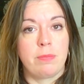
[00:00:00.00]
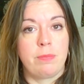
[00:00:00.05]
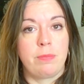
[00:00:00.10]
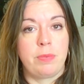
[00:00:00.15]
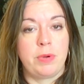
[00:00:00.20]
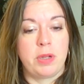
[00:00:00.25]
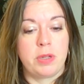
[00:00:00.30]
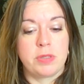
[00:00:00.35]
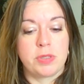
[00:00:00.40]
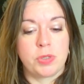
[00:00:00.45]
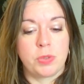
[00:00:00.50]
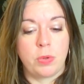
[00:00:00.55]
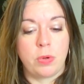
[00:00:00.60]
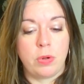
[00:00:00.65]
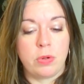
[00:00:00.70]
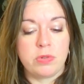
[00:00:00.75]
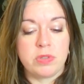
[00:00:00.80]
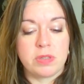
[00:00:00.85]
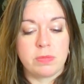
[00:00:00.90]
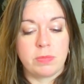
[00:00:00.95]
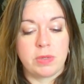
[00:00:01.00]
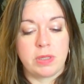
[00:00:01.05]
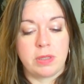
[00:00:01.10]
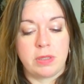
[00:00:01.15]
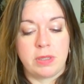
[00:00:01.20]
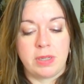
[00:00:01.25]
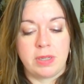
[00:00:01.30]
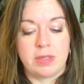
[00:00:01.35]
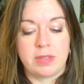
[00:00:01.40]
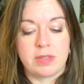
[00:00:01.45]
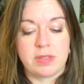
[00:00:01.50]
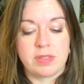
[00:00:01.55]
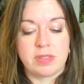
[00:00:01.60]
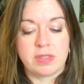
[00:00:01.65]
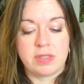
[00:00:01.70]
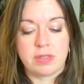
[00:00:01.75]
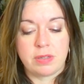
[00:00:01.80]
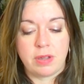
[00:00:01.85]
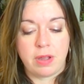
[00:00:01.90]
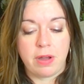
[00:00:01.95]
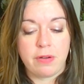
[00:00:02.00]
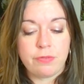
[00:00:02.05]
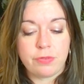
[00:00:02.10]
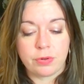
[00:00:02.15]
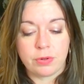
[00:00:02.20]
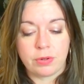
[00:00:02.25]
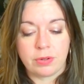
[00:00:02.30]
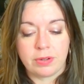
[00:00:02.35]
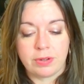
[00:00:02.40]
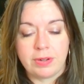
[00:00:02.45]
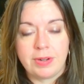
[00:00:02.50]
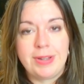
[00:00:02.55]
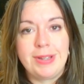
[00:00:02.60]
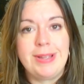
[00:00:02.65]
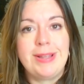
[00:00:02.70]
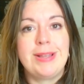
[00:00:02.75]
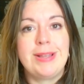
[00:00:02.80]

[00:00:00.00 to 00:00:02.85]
but to ultimately discover